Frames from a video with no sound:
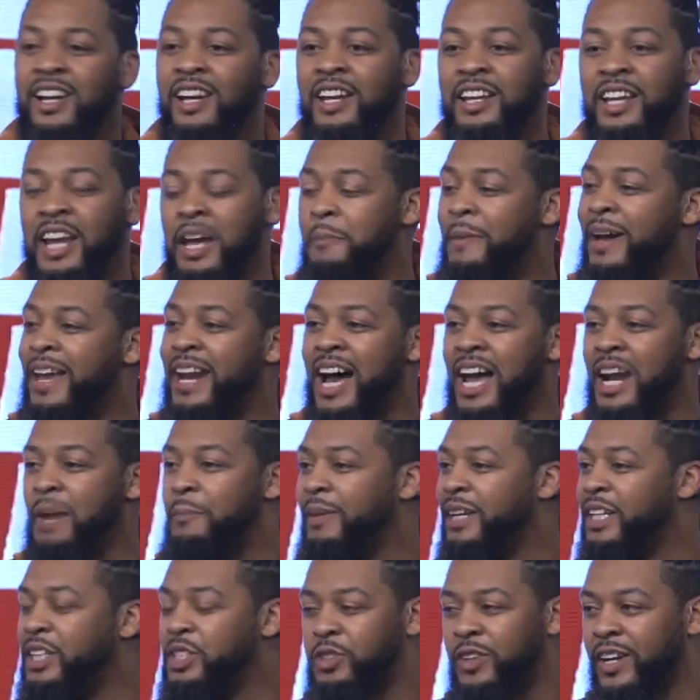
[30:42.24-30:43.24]
they may not have
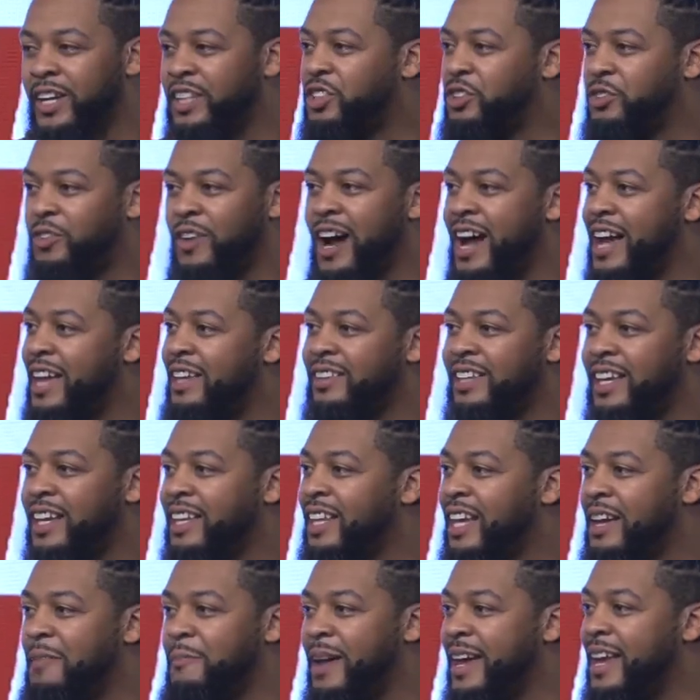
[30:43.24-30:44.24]
been dressed right, they,
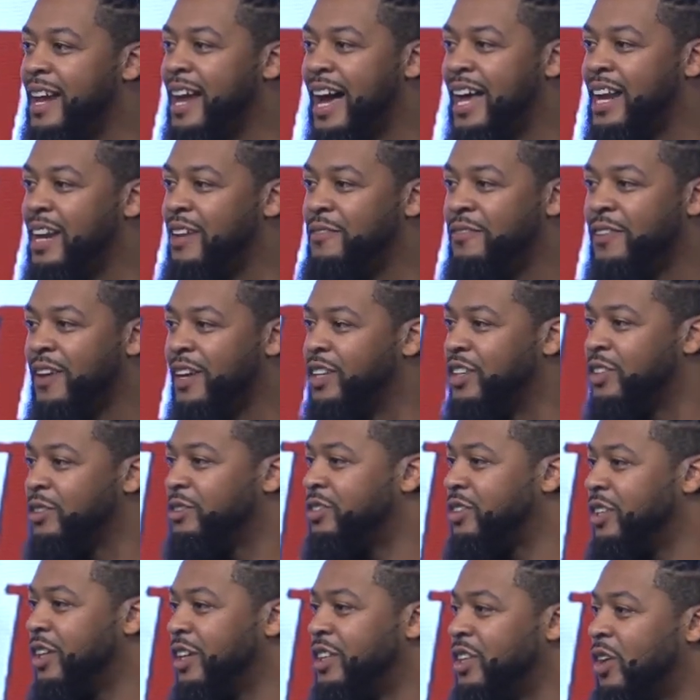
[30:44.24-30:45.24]
they may not have
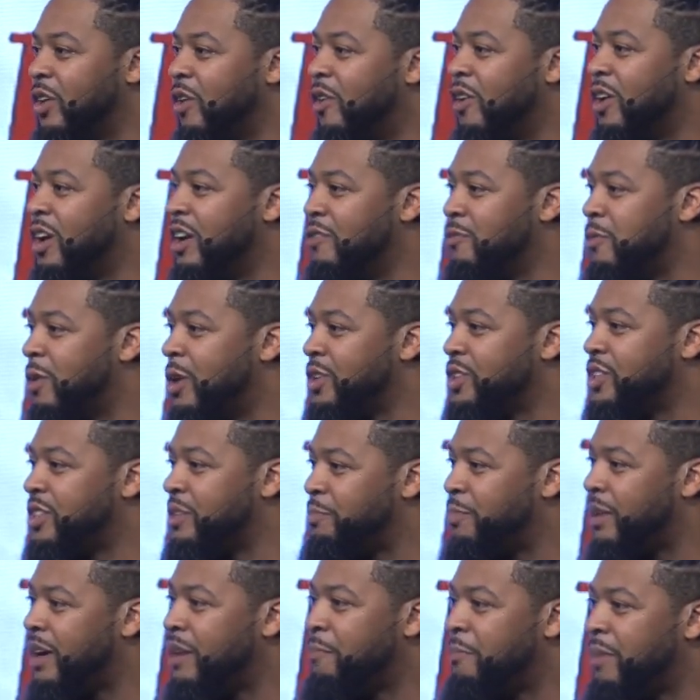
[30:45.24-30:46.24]
understood the order of worship,
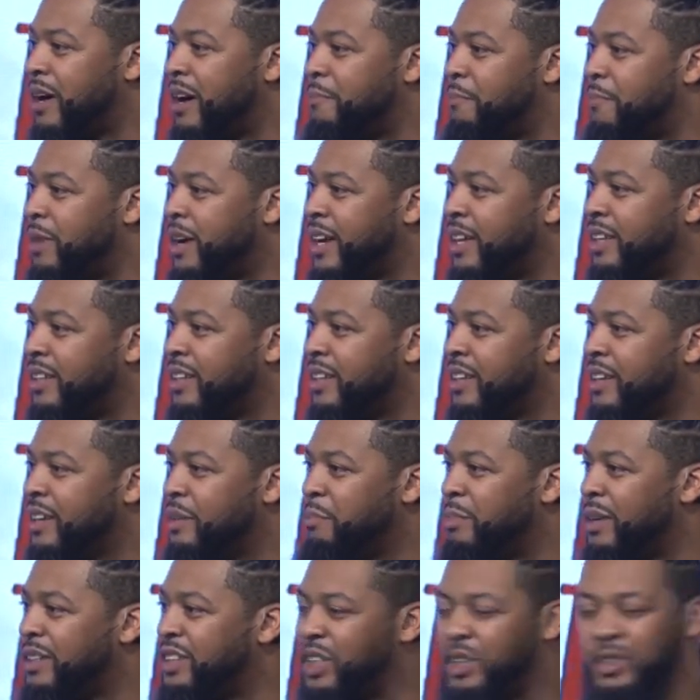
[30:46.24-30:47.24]
but, but, but,
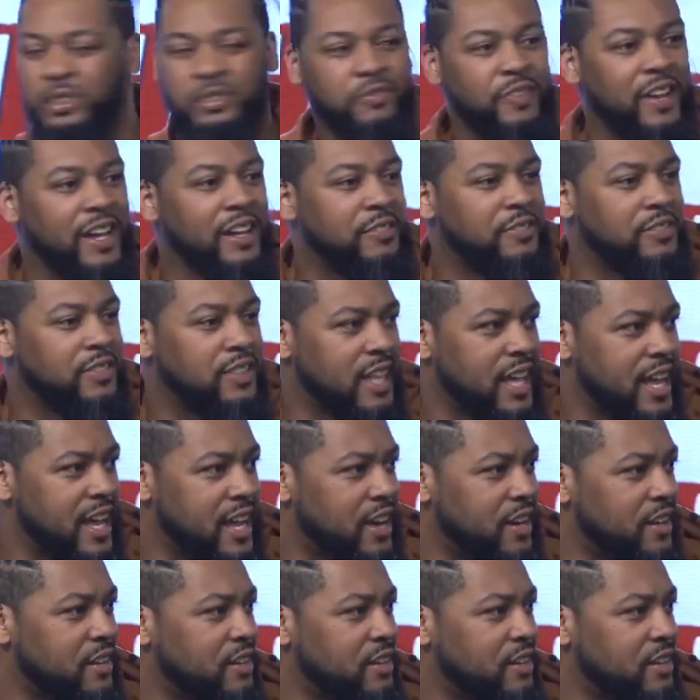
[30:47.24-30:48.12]
but there's faith there.